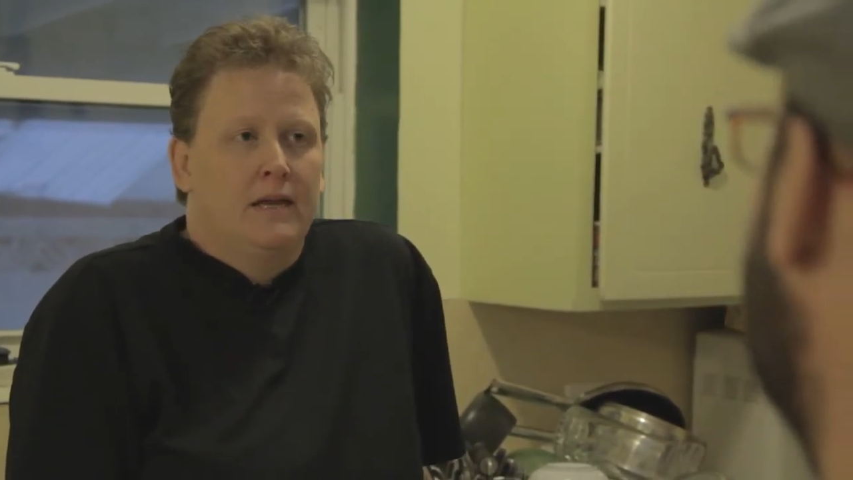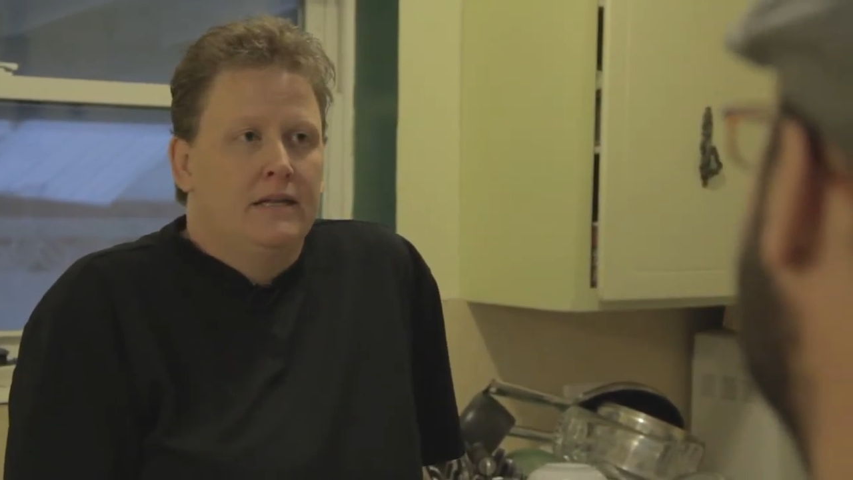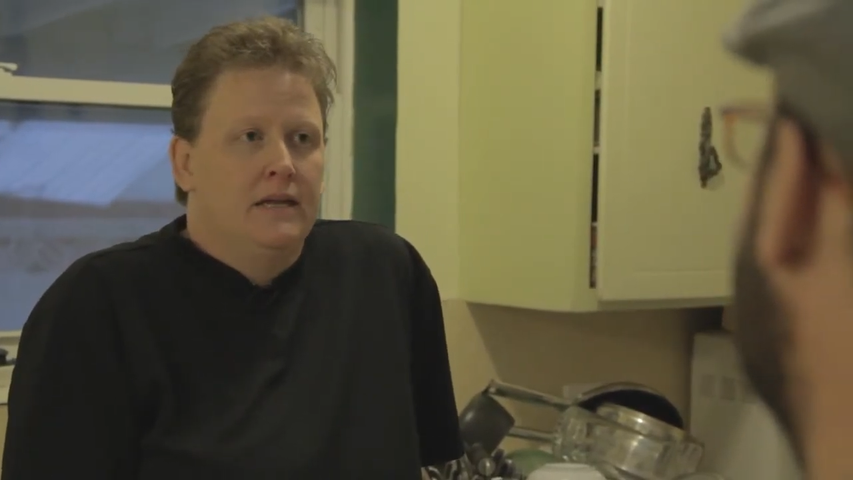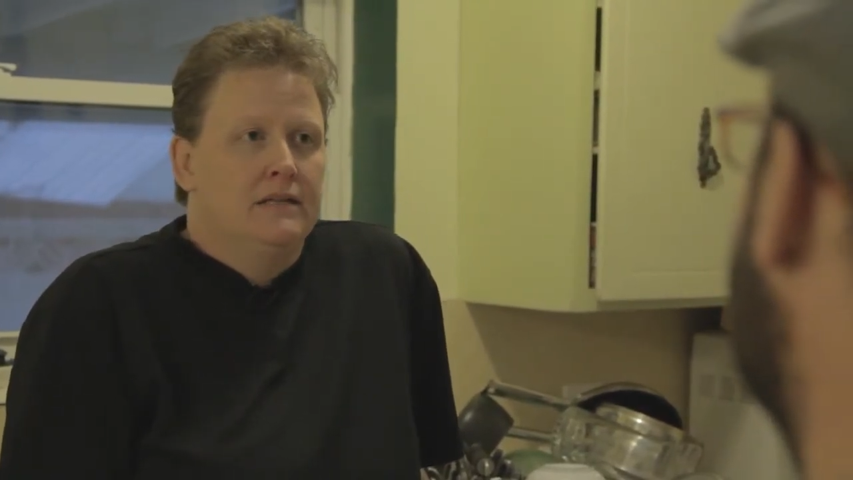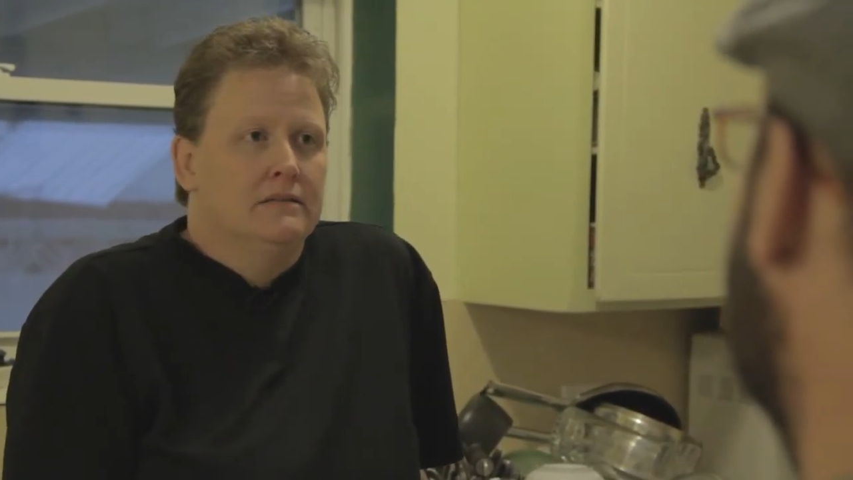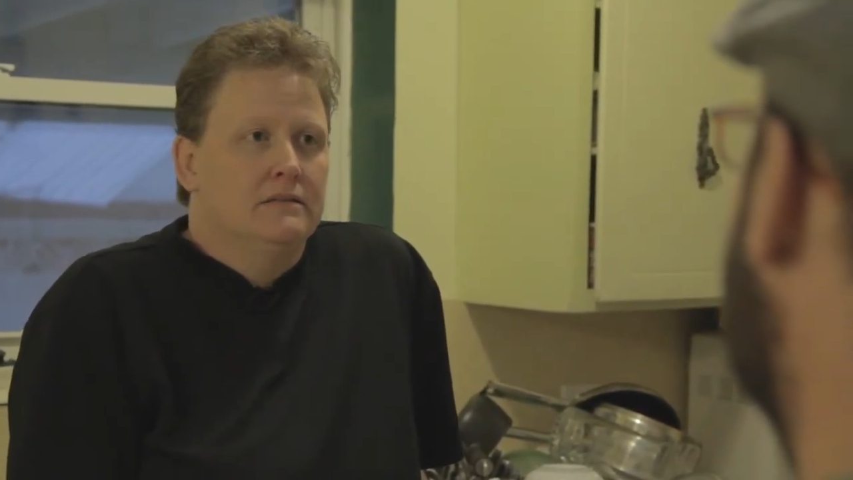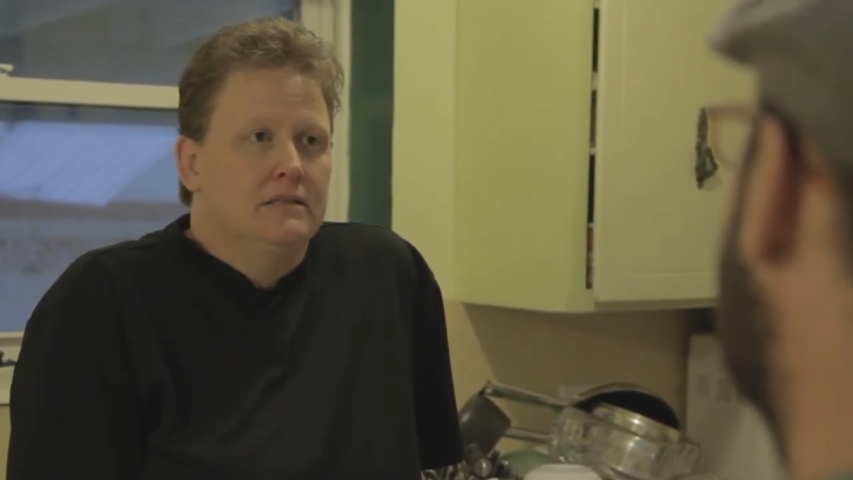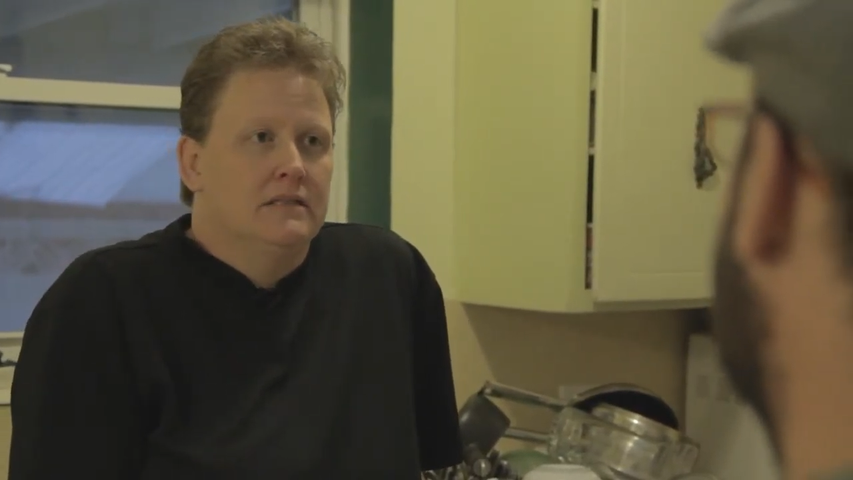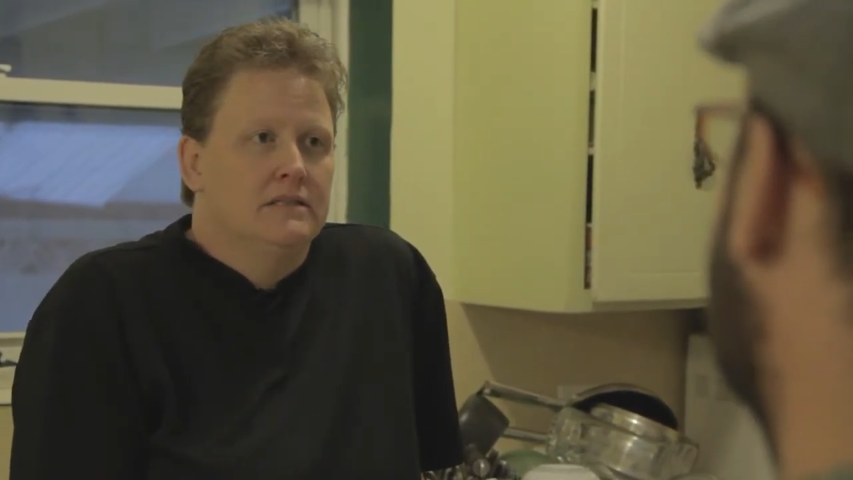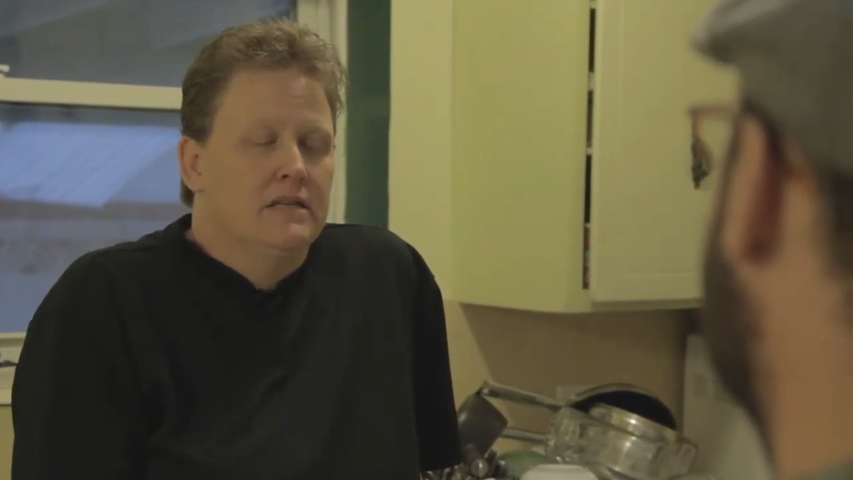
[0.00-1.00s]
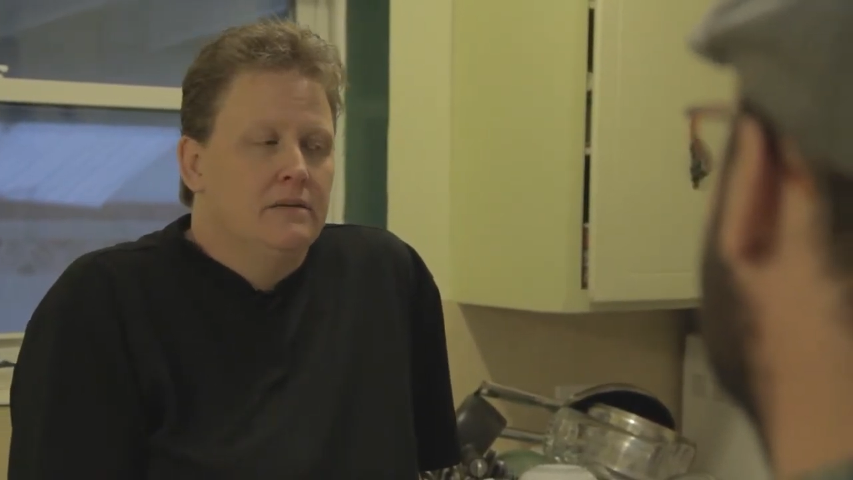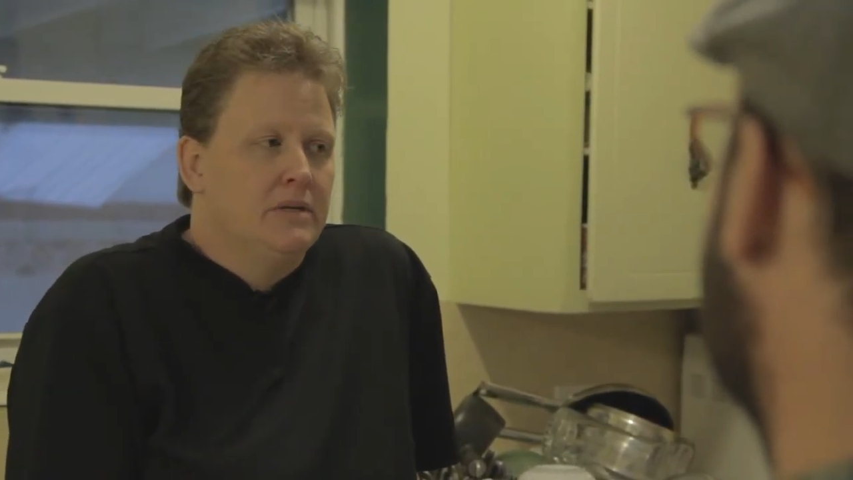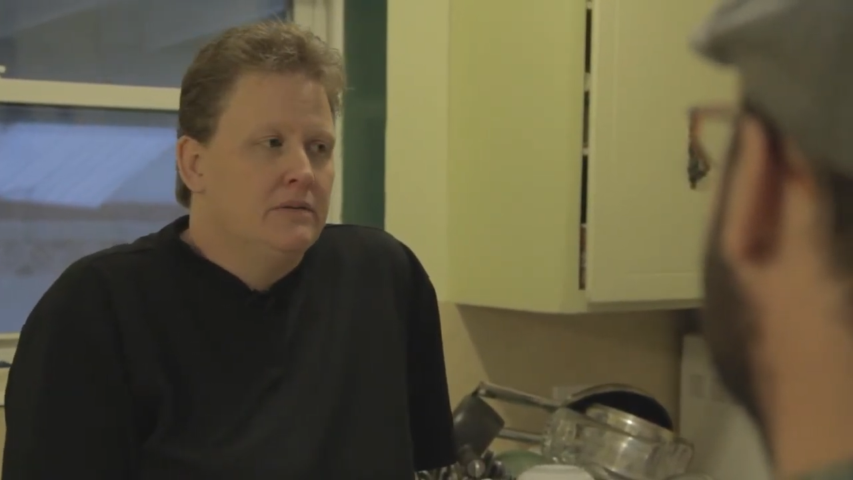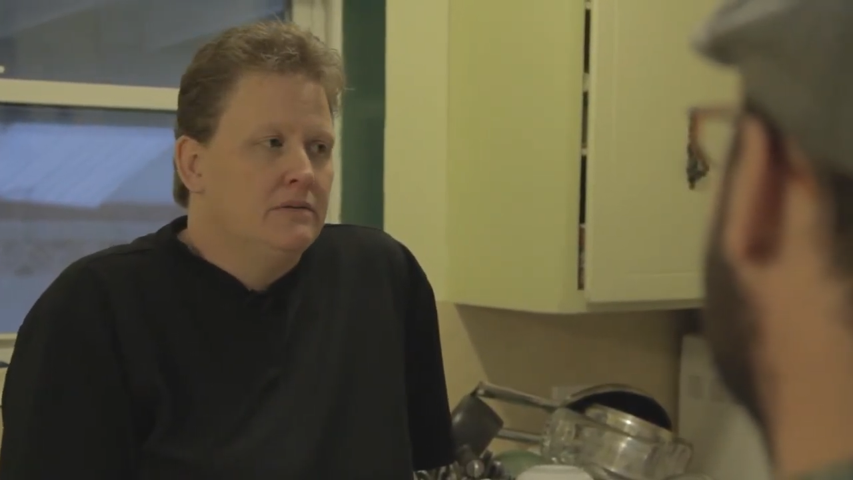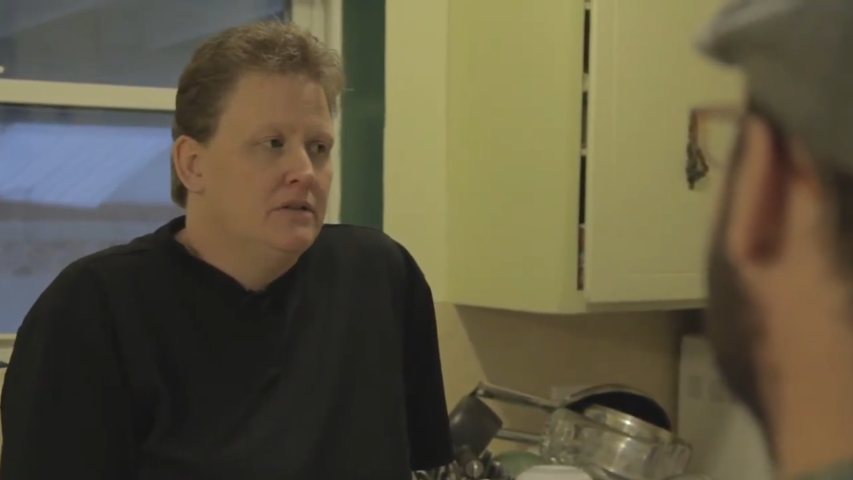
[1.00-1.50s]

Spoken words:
And that doesn't happen.